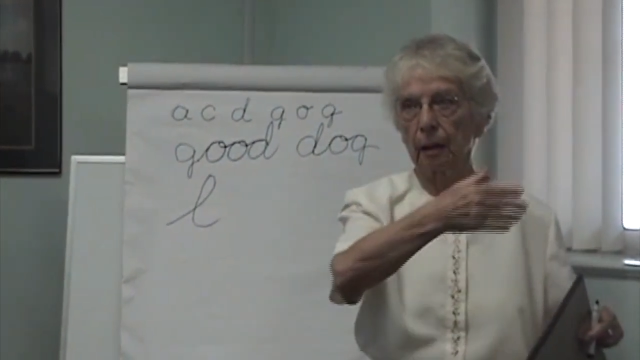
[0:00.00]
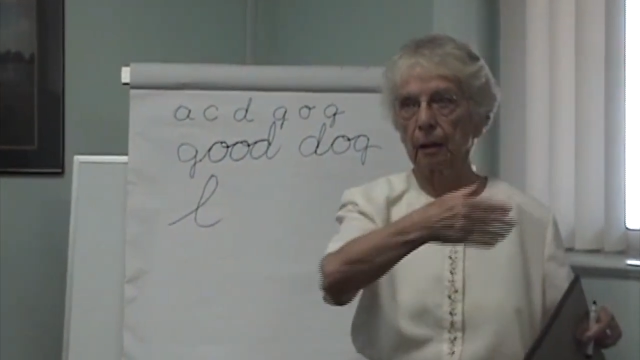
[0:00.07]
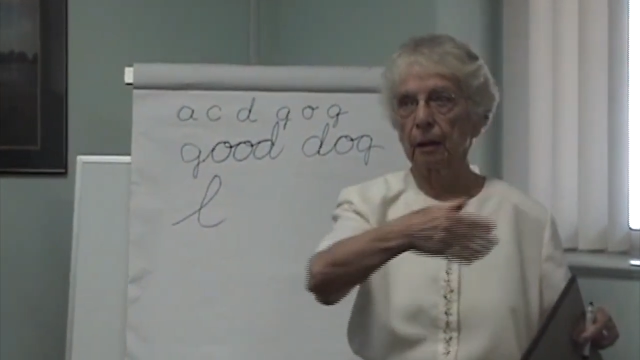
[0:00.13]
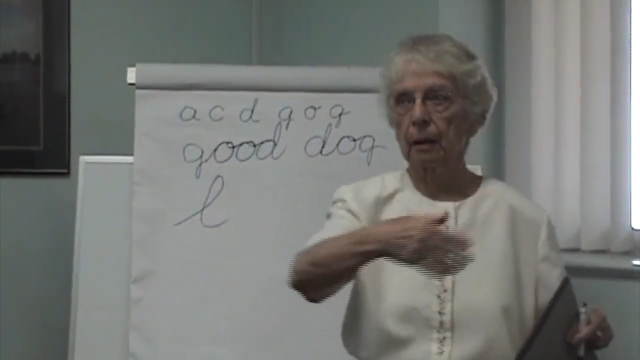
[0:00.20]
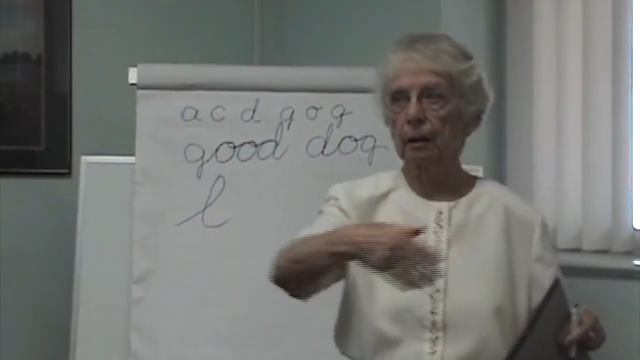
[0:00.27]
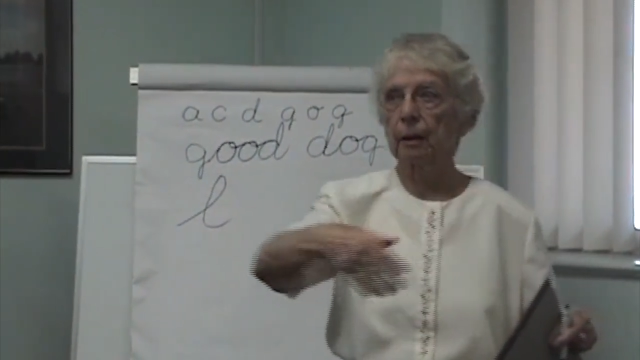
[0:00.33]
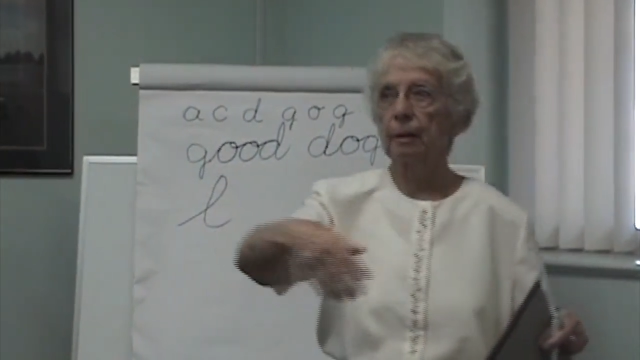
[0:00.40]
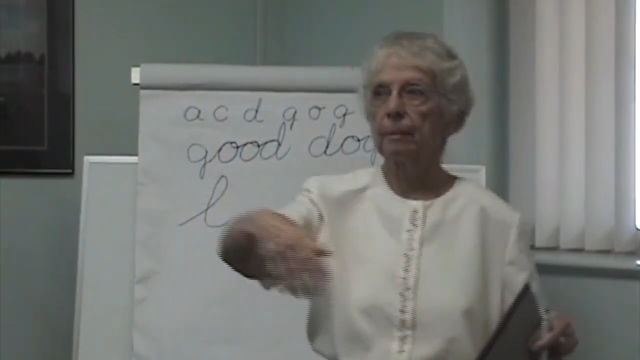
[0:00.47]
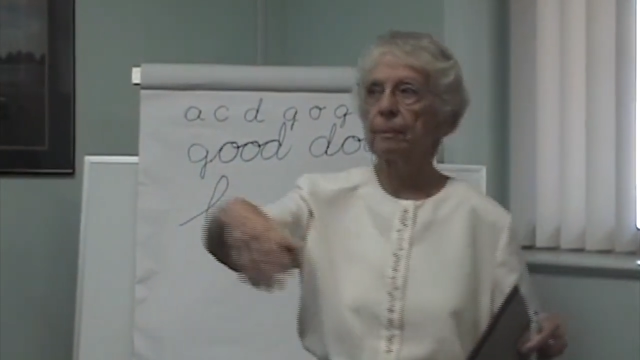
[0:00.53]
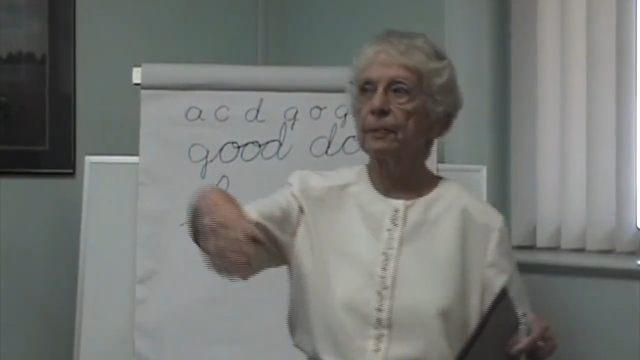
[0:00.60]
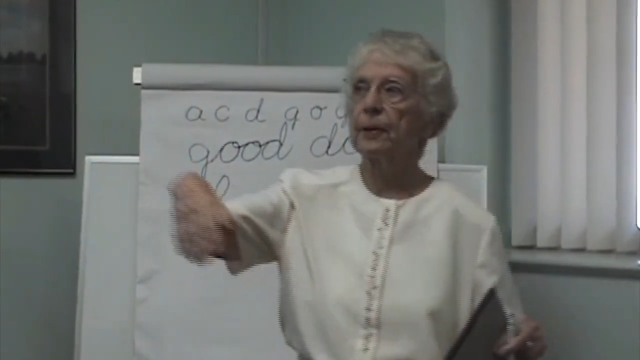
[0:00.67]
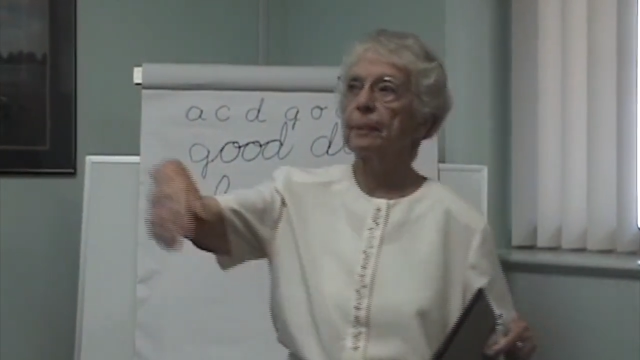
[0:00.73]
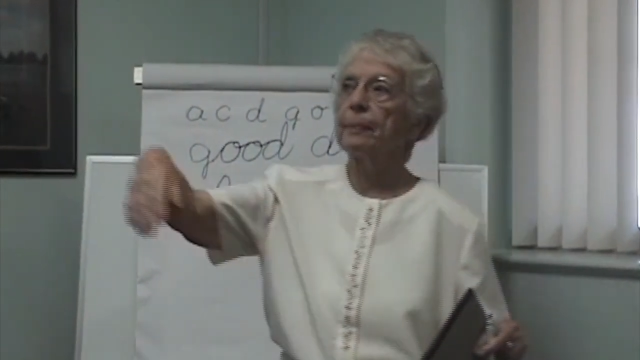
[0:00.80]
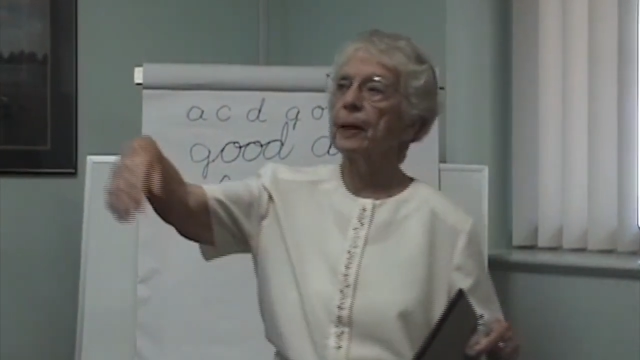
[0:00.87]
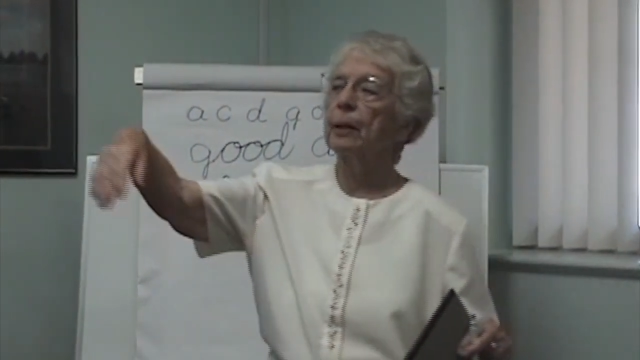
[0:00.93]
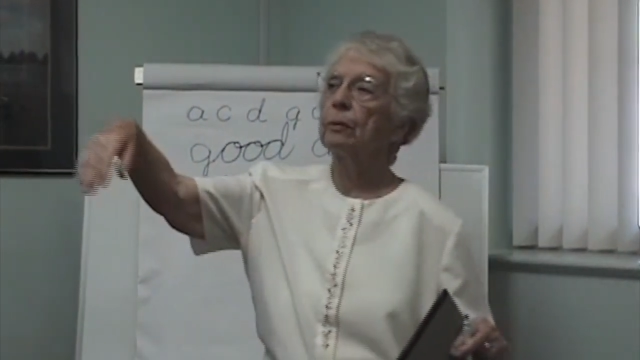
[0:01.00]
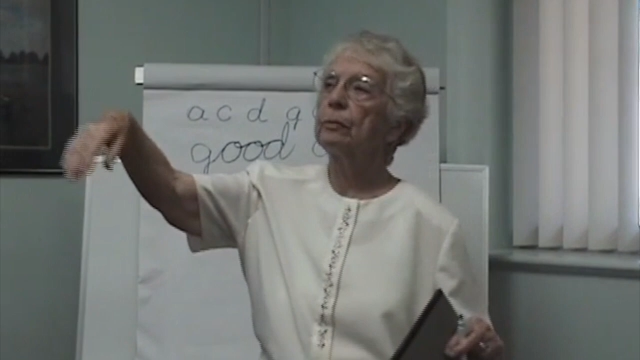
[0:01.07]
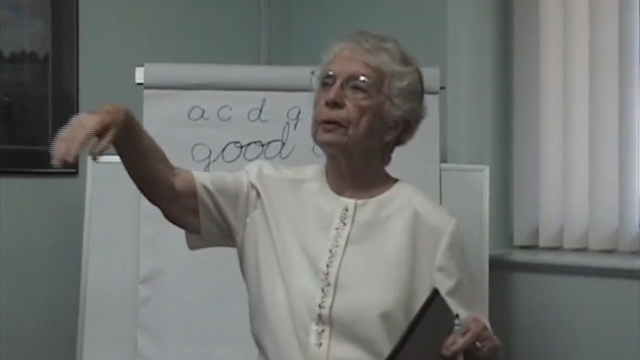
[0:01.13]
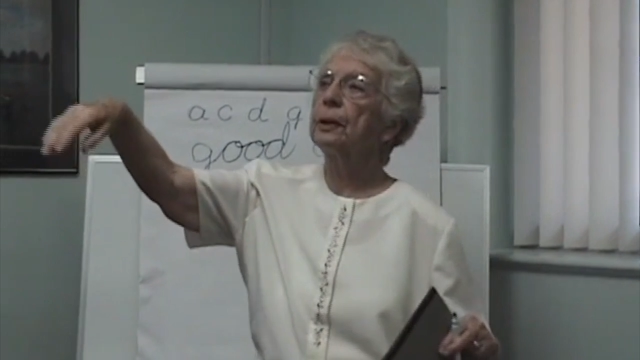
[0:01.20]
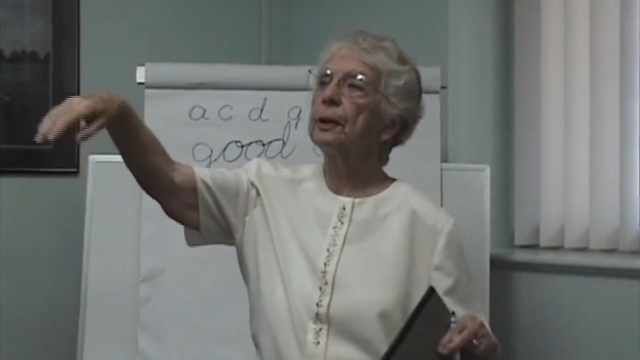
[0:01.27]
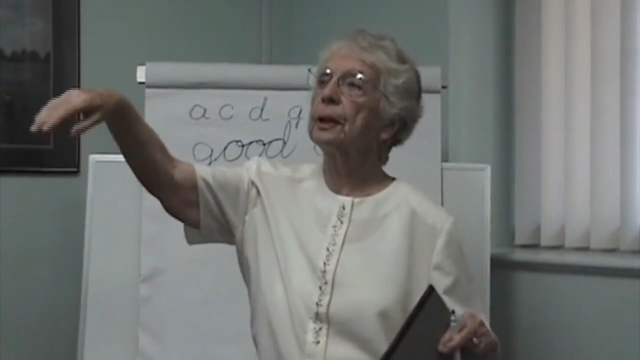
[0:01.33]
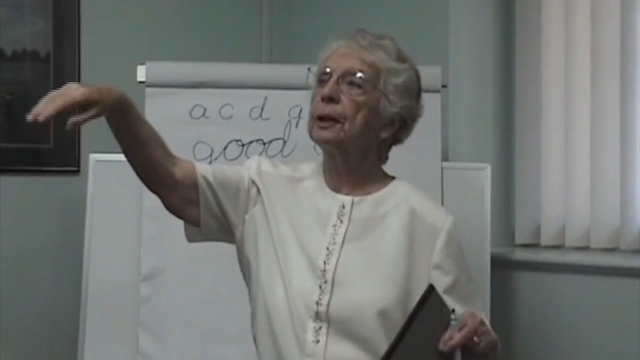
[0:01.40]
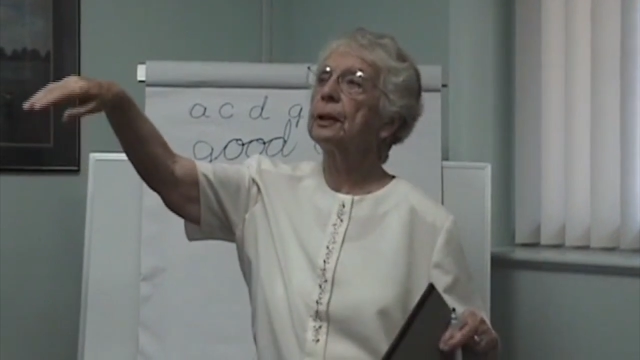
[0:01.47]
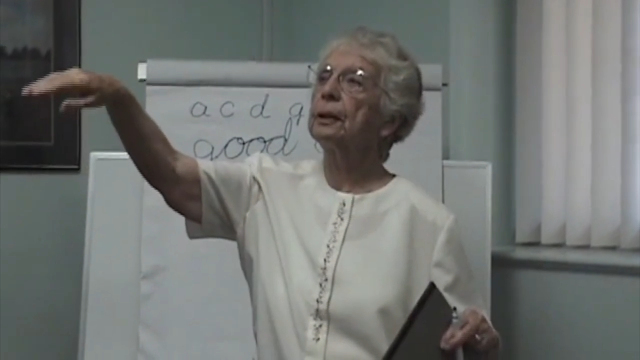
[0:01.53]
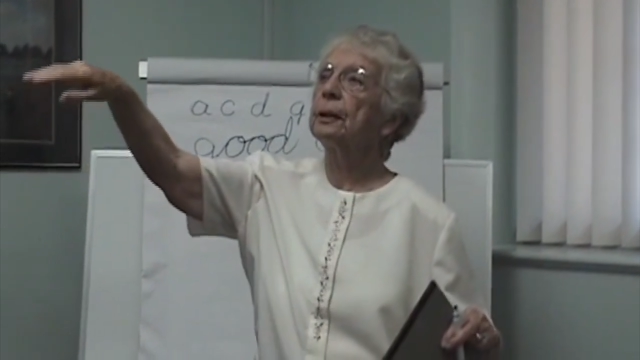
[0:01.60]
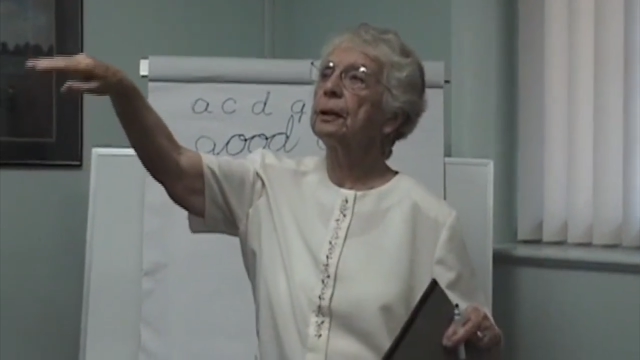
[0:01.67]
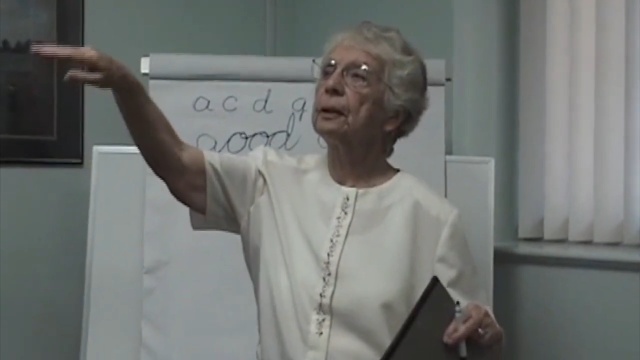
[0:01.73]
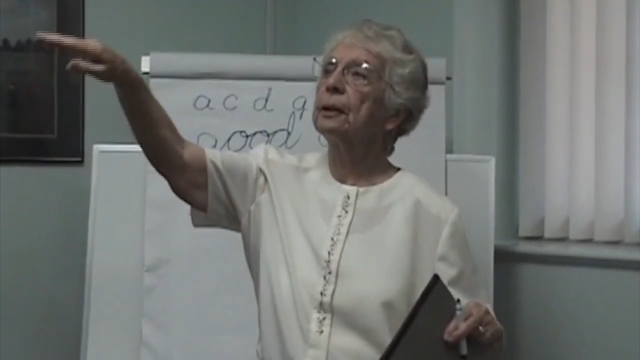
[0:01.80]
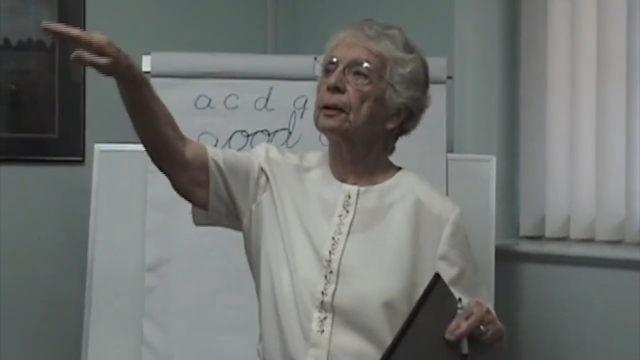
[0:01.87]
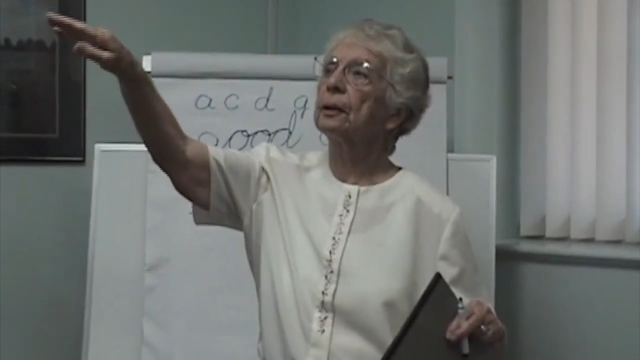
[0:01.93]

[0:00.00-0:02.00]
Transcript: Up the mountain,